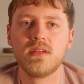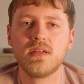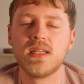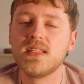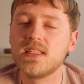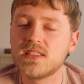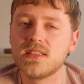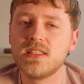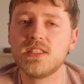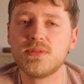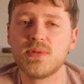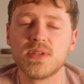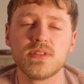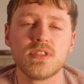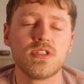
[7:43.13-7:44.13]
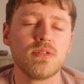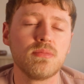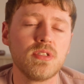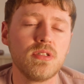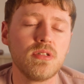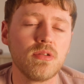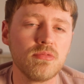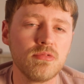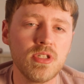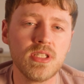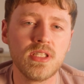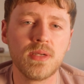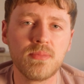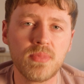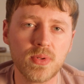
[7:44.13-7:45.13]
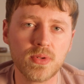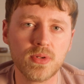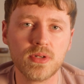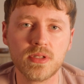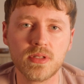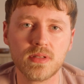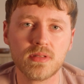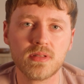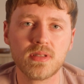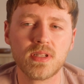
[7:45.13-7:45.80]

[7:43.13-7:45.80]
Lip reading: And this leads me on to something really important.